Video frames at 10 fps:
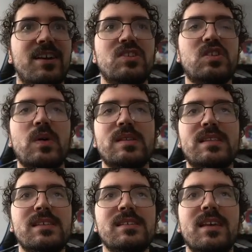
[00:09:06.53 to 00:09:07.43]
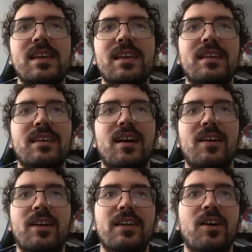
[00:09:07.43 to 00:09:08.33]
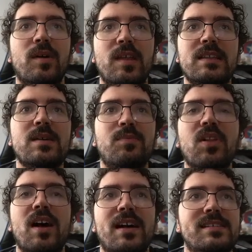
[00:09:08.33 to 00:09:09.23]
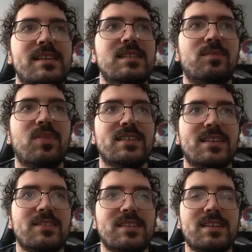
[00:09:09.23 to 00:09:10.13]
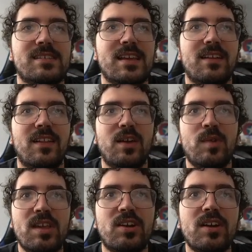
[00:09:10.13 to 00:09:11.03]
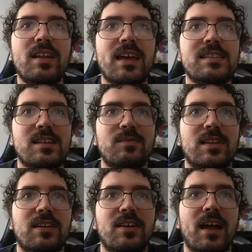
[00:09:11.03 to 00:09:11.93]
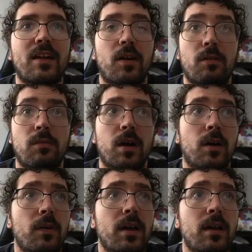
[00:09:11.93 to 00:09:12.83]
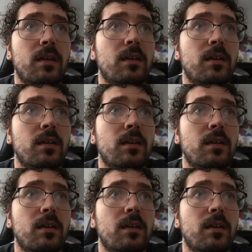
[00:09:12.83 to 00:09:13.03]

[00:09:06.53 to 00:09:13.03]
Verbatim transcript: So is this like... Okay, no, it's a plus. It's a plus. I was going to say, like, we could get something good up. Okay.